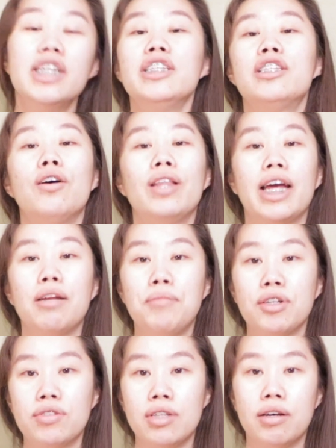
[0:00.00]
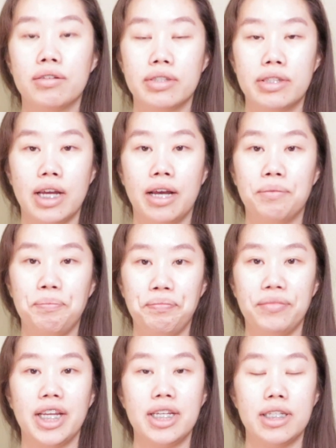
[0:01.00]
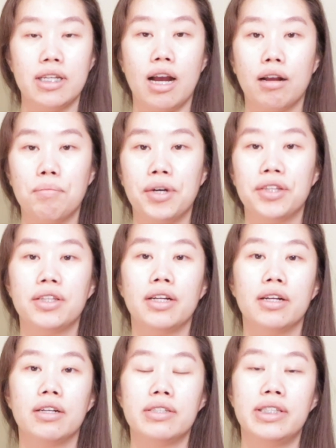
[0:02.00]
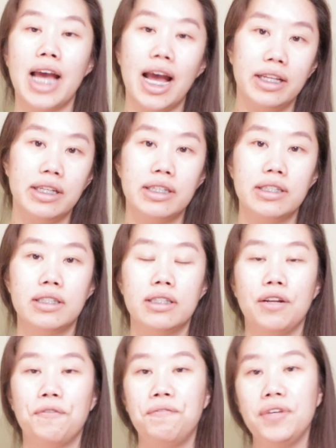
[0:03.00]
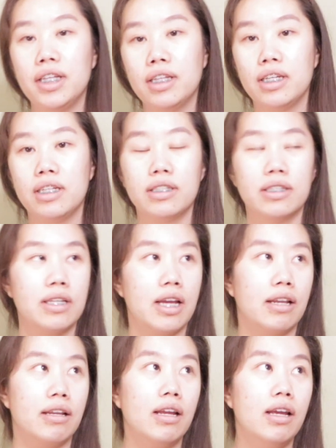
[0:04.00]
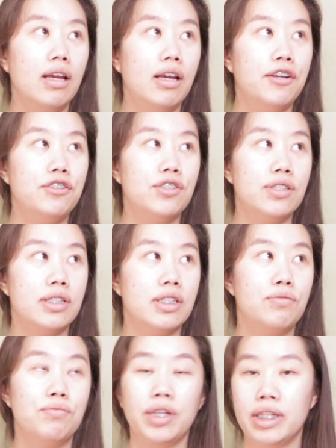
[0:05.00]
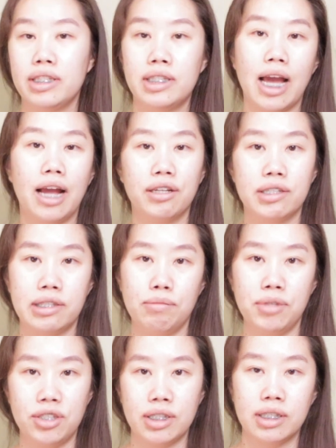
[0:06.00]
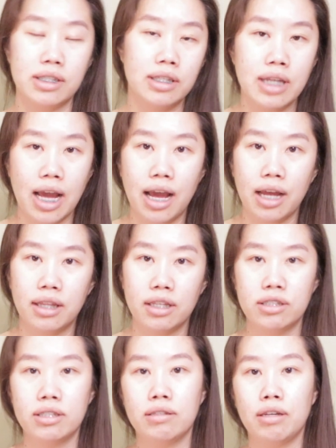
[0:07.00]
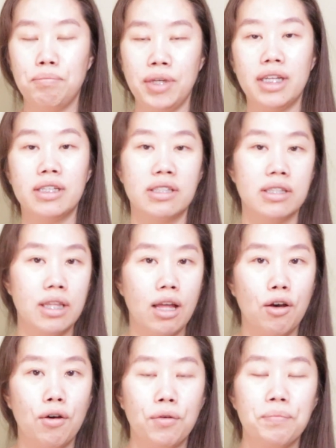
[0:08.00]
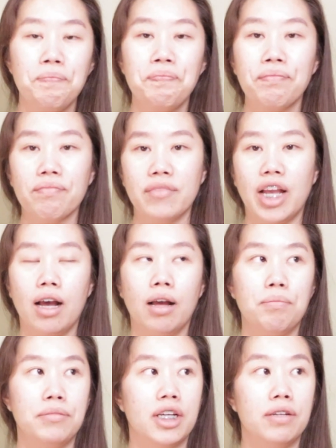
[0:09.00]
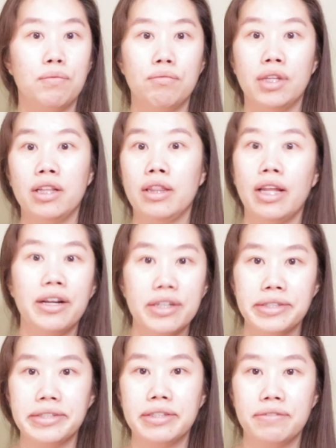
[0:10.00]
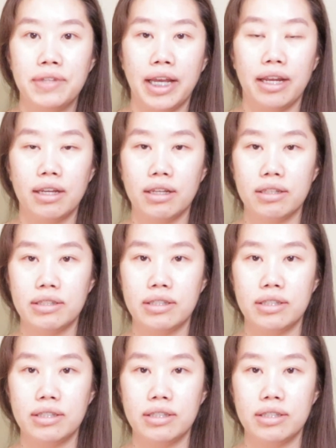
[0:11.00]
So a lot of Hmong songs, they talk about their sadness, their feelings, and just, it's really sad because the music is sad, the beat is slow, the lyrics is like,